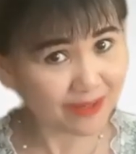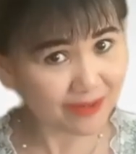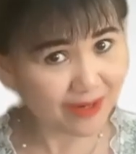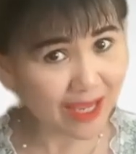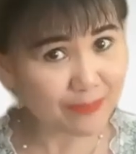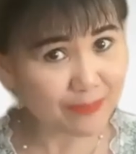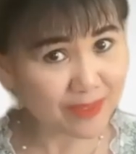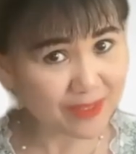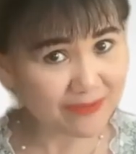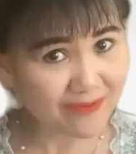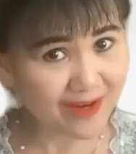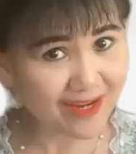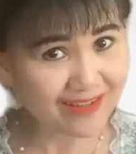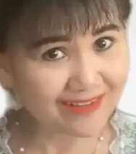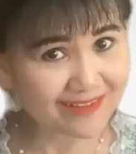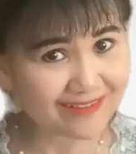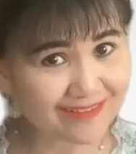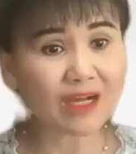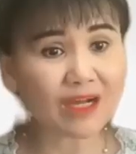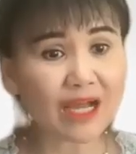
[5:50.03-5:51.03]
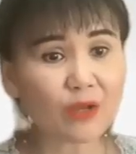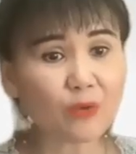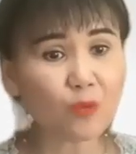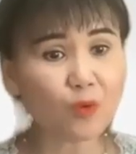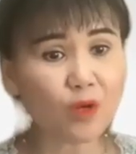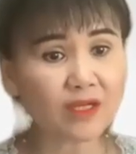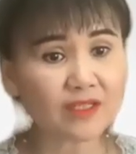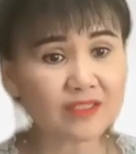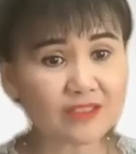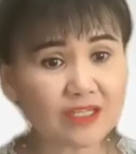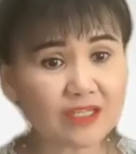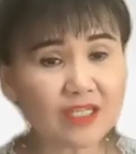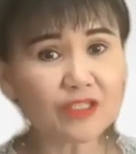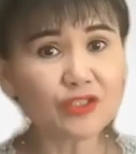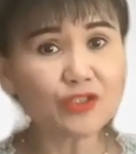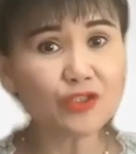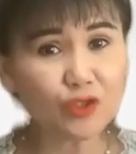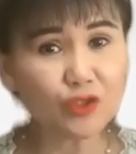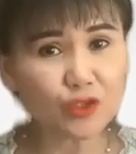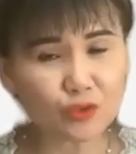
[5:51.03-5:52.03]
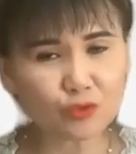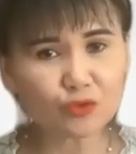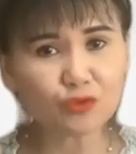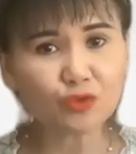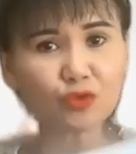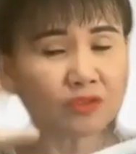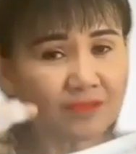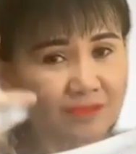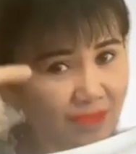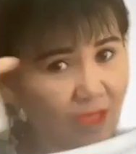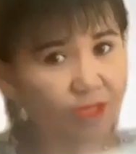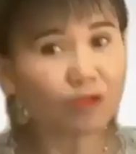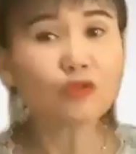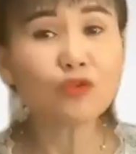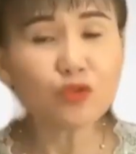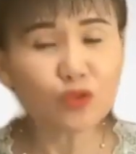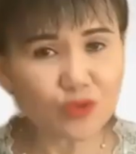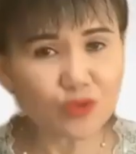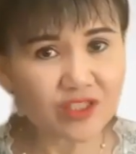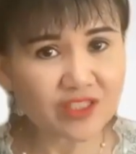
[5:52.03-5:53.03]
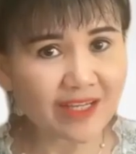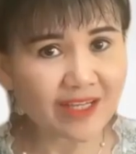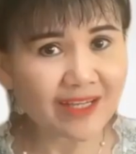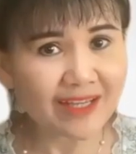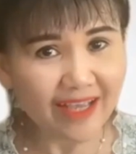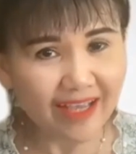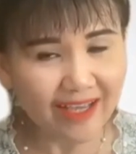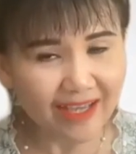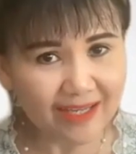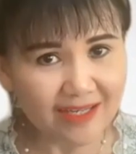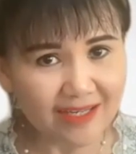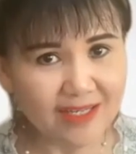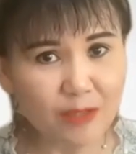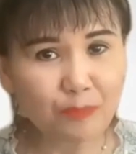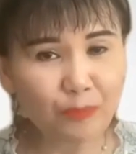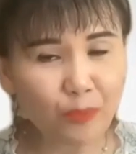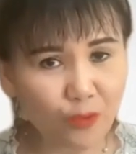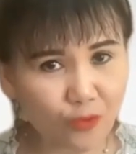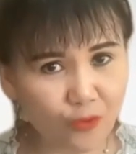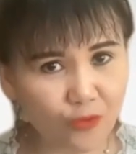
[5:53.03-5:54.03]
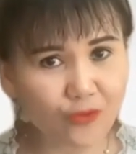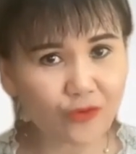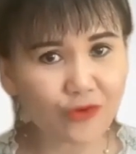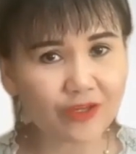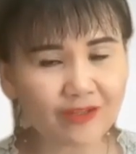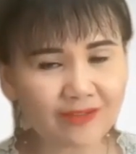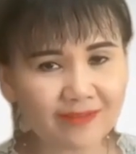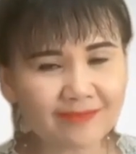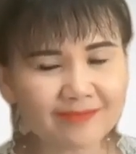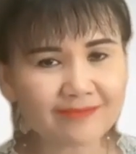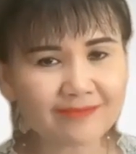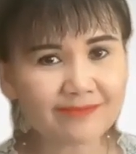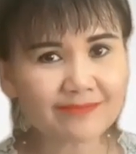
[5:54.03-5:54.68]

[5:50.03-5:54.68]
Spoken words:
Am I right? I want you to not losing any point